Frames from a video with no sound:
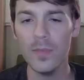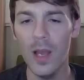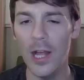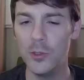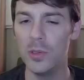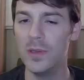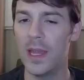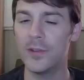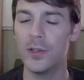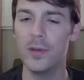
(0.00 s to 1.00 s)
onto a
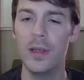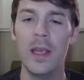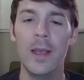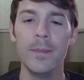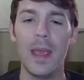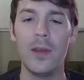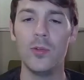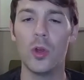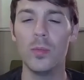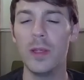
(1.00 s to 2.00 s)
Lantern.
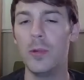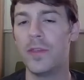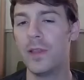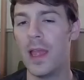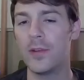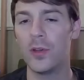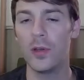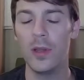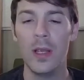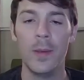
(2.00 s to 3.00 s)
And normally with
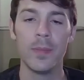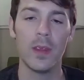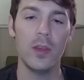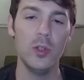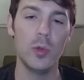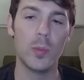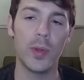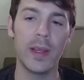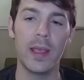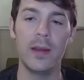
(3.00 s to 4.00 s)
Lantern, you would
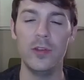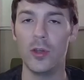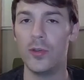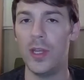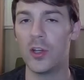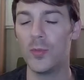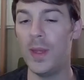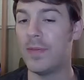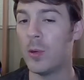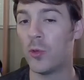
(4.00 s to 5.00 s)
bring in your
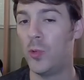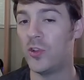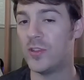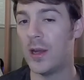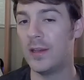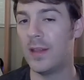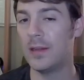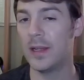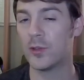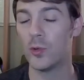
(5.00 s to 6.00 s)
Diggersby. If they would have switched out into
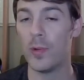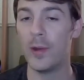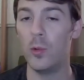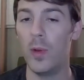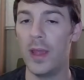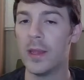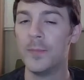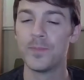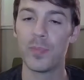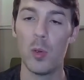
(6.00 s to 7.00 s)
that Lantern right away,
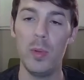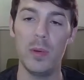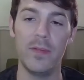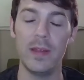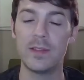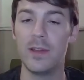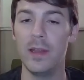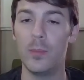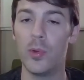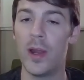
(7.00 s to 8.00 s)
we would have
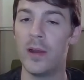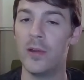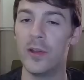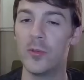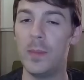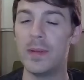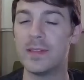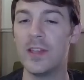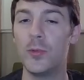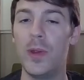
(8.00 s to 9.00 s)
instantly brought in our Diggersby. But
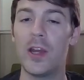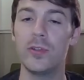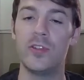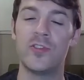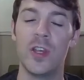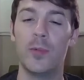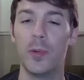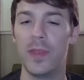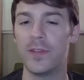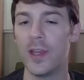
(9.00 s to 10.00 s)
since we actually chipped
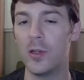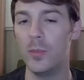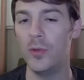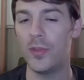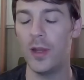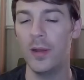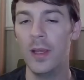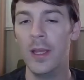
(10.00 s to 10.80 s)
with the Psycho Boost there,